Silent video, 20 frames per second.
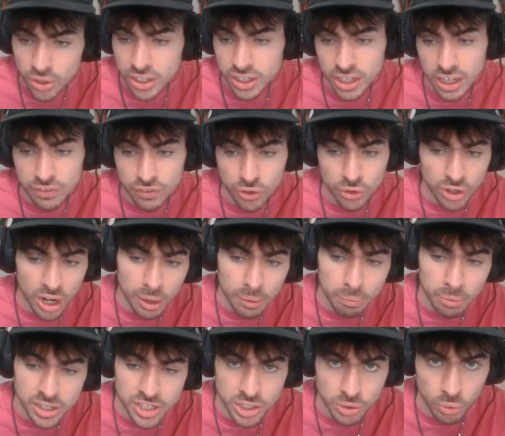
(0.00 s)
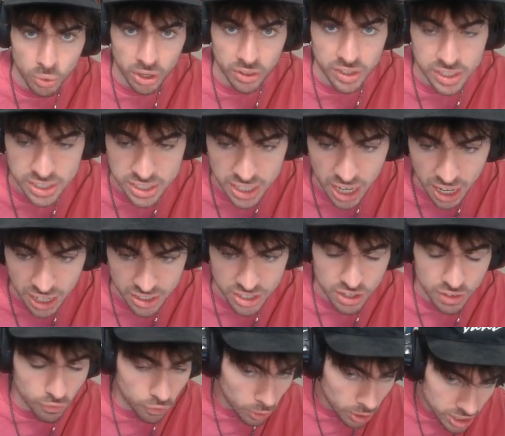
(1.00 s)
if you're not pressing one of these dots.
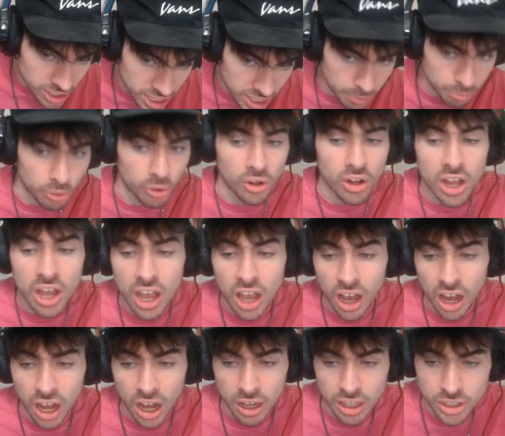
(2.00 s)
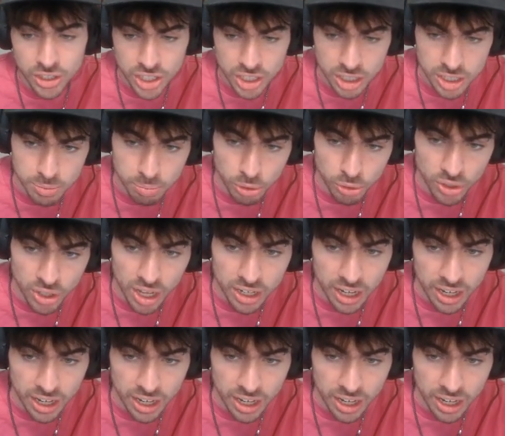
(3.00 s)
For example, you see this blue dot?